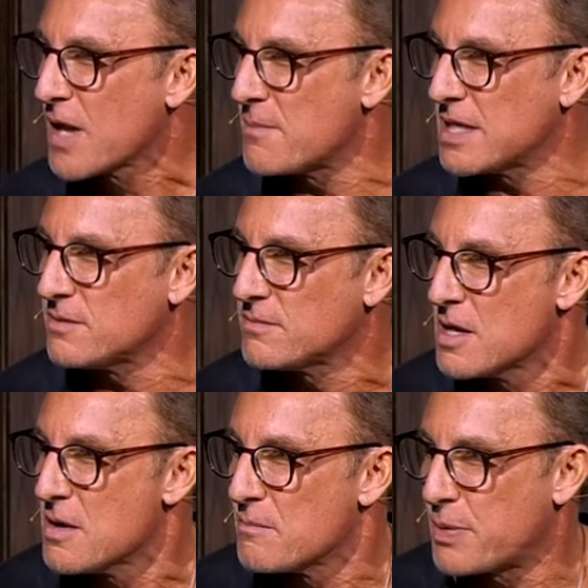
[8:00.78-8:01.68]
I mean,
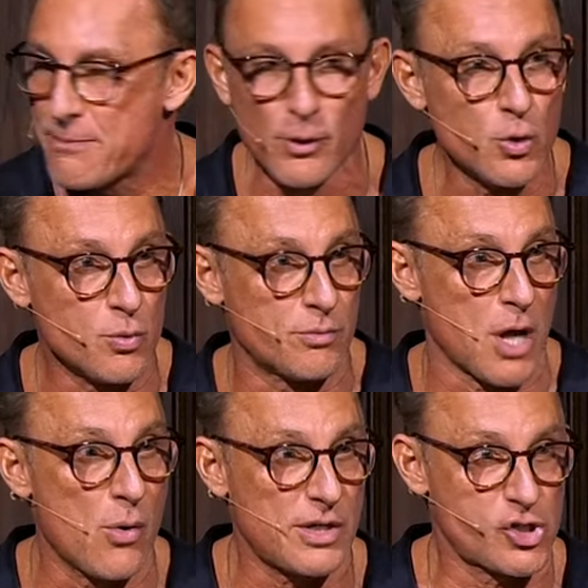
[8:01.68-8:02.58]
people who
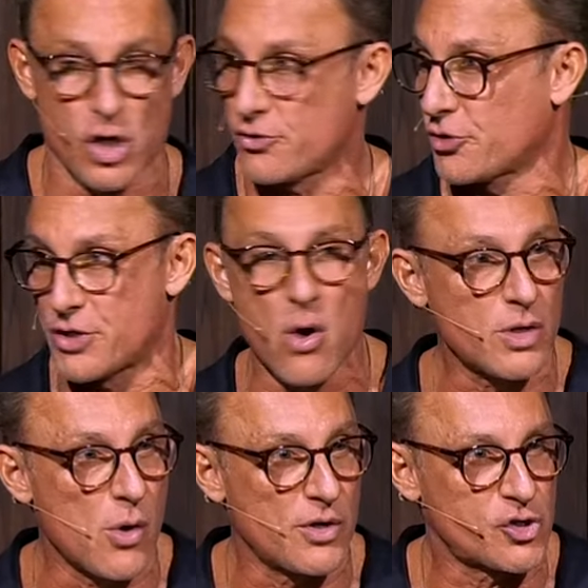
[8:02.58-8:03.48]
go to church or
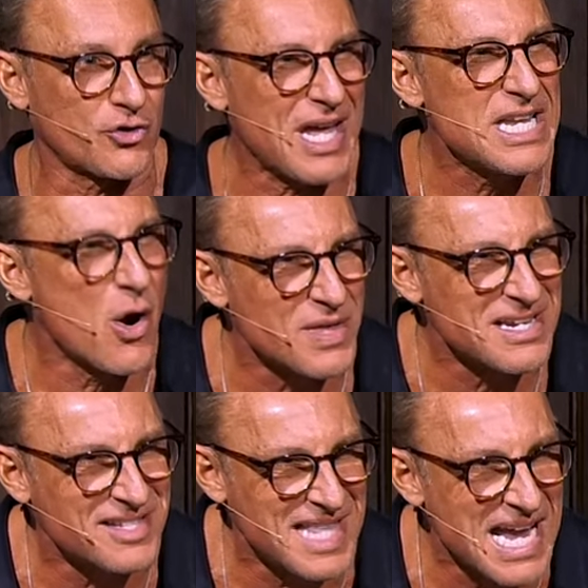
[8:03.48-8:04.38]
don't go to church, they know
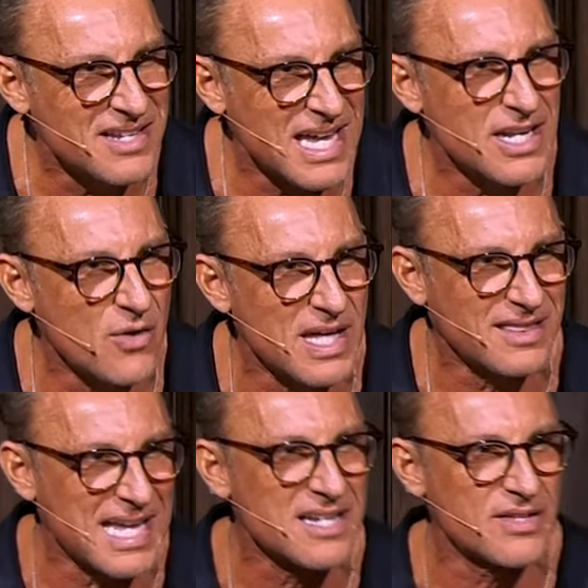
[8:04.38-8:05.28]
these things. They know
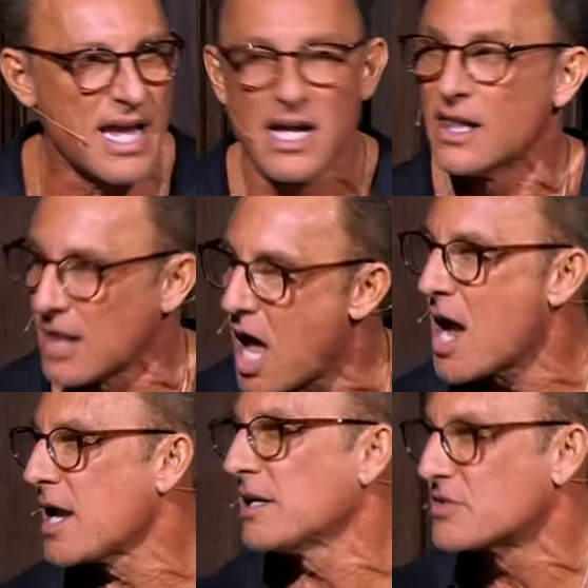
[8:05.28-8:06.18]
that things like
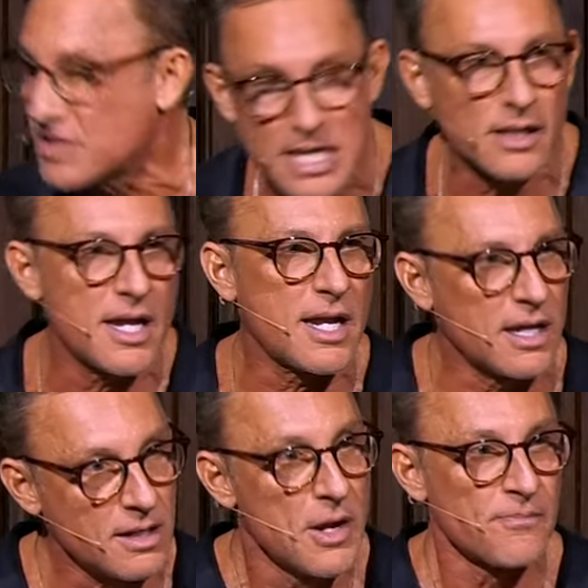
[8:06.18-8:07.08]
lying and stealing
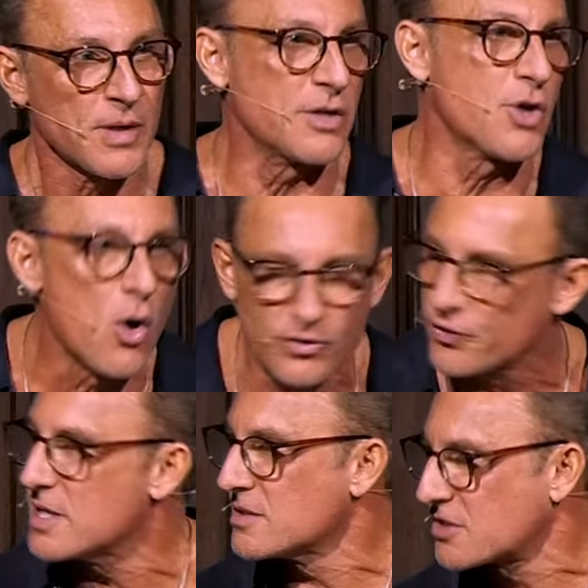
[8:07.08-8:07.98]
and
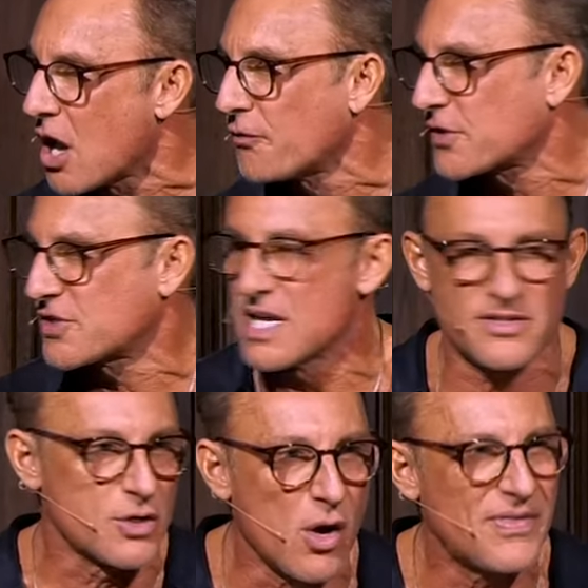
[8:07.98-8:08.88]
adultery and
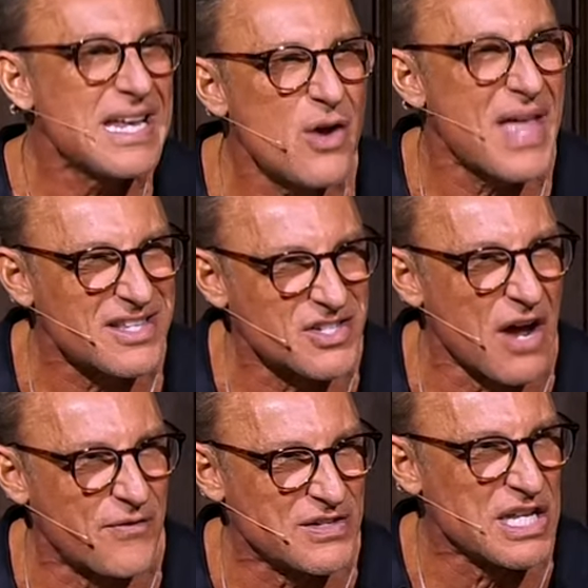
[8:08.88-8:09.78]
selfishness and all, they know that
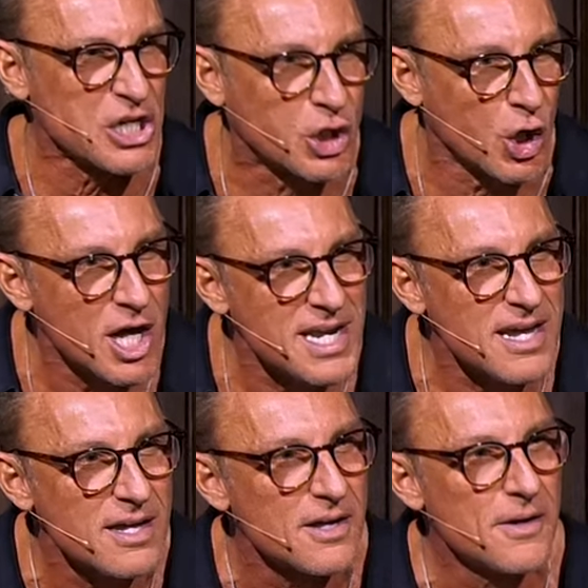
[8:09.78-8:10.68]
stuff isn't good.